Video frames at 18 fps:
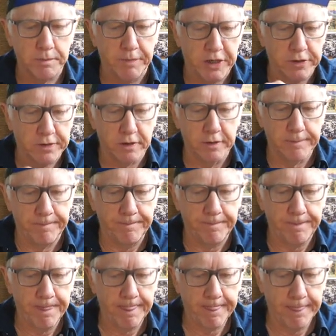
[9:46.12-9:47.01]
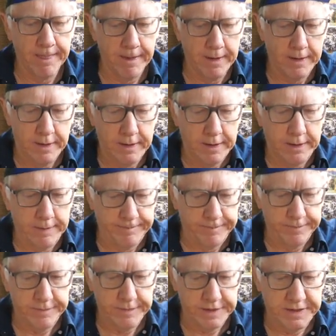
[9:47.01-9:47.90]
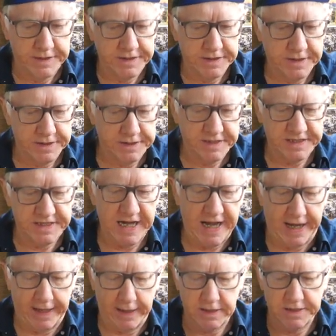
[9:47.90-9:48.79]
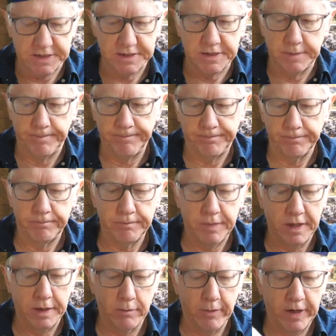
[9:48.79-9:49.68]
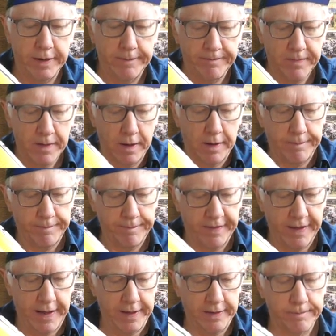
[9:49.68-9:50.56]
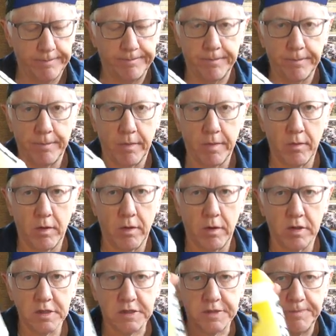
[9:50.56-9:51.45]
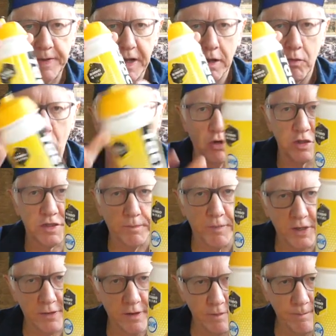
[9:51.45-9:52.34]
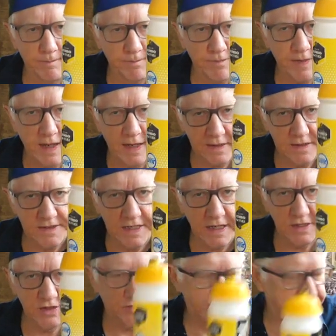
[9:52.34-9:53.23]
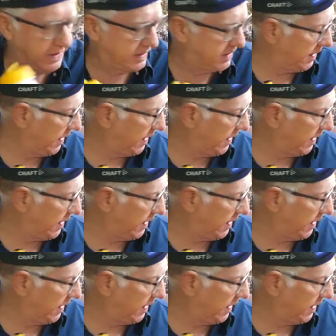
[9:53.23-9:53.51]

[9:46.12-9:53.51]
bottle, this is a tax, by the way. That spare water bottle, that does fit